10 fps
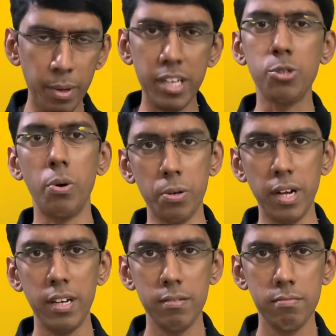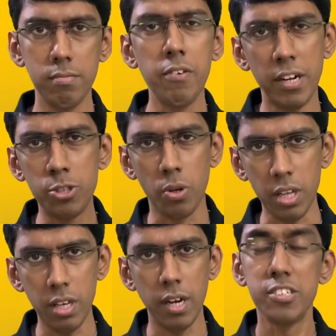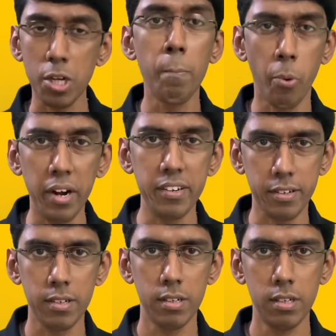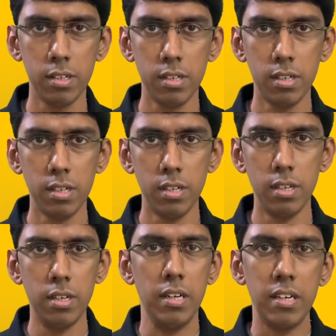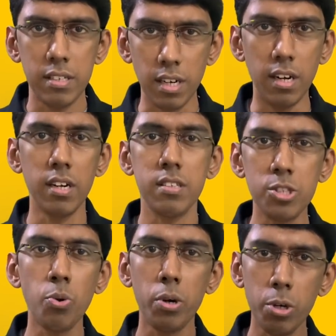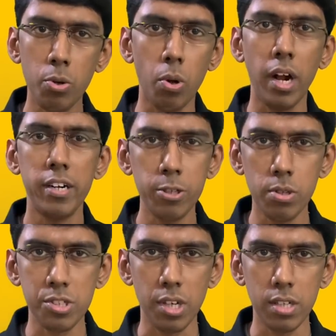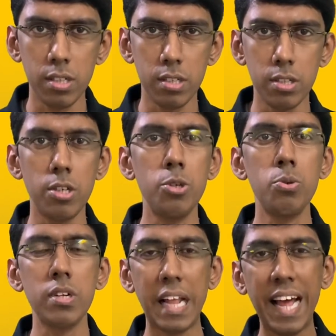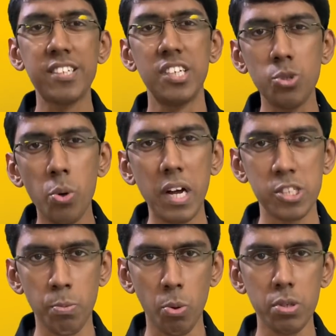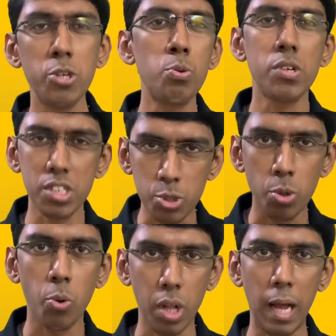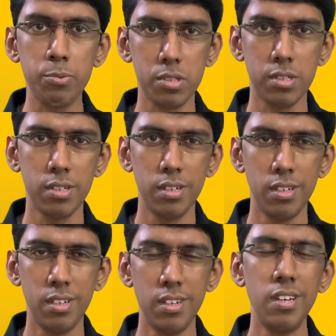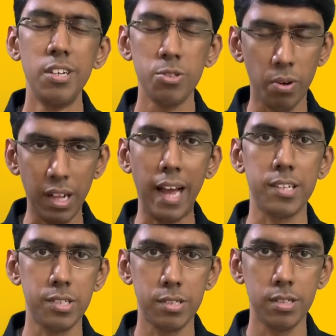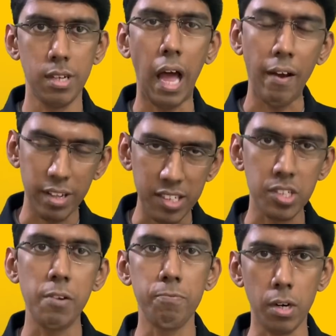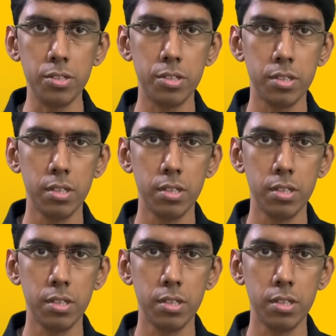is going to die. Eventually, at some point. The earth is going to collide into the sun, the galaxy is going to explode, the universe is going to collapse. So relax, have an ice cream fudge.